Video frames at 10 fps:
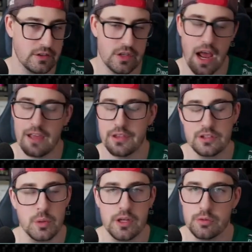I think
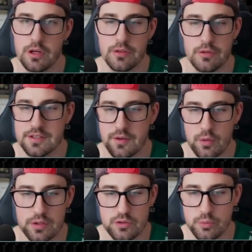2023 is
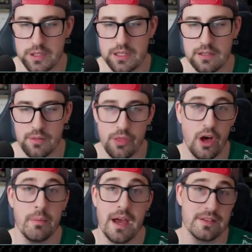going to be the
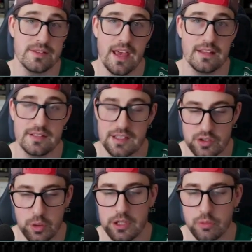best set since
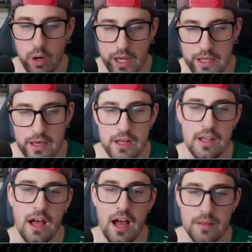2020.
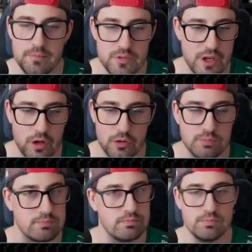So
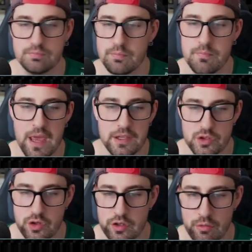make
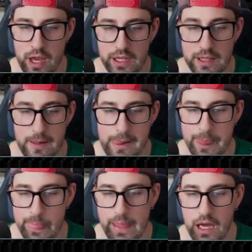sure you're ready.
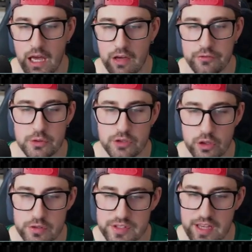
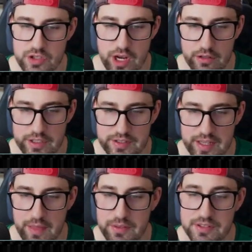Futuro set checklist.
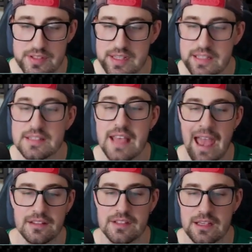Again, this is the
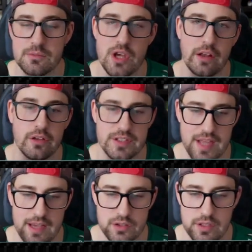exact same checklist,
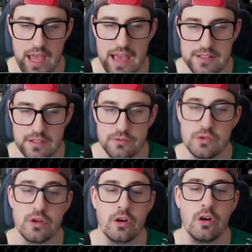actually, as the
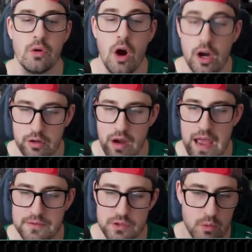Futuro
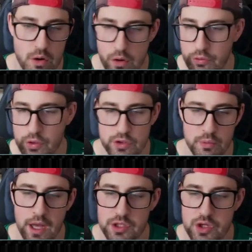autograph, so I won't go through it too
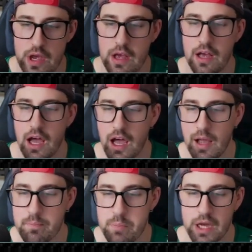much.
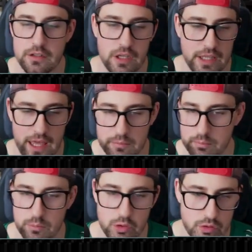But again,
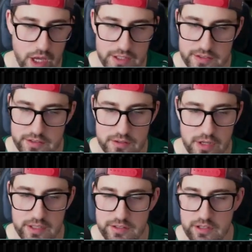nice
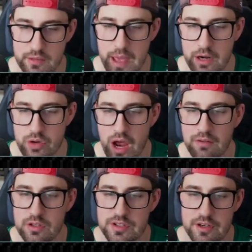amount of
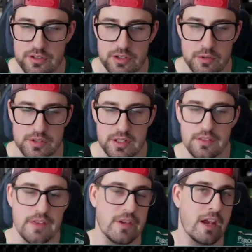drivers here. So
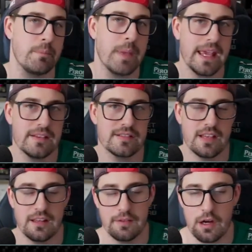they've got a base
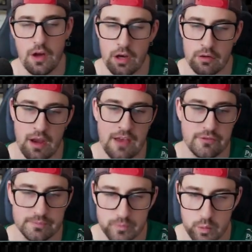and they've got an autograph,
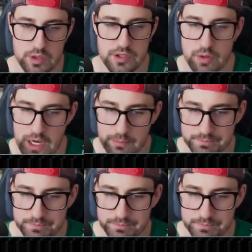which is great.